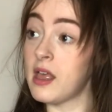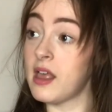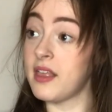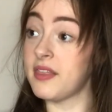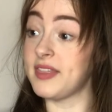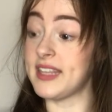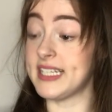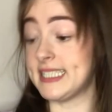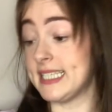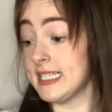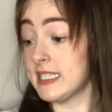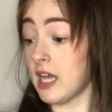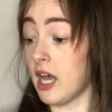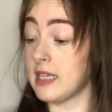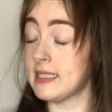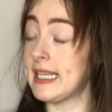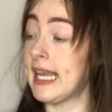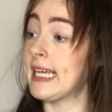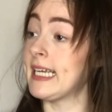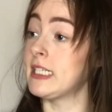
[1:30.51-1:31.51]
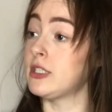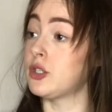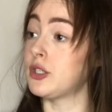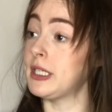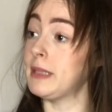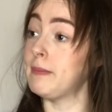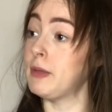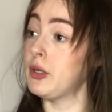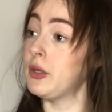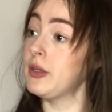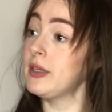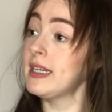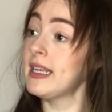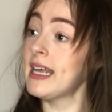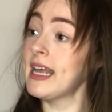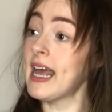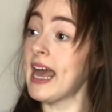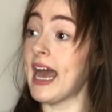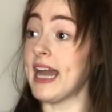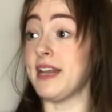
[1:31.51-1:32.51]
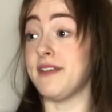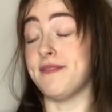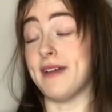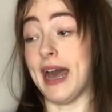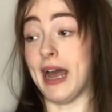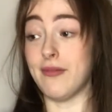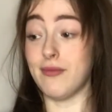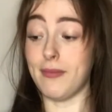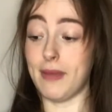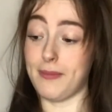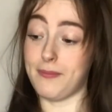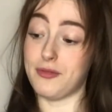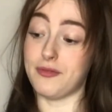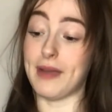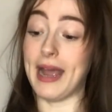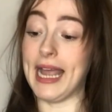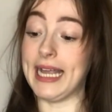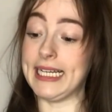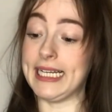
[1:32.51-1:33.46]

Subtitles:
This is our second honeymoon, and if I remember rightly,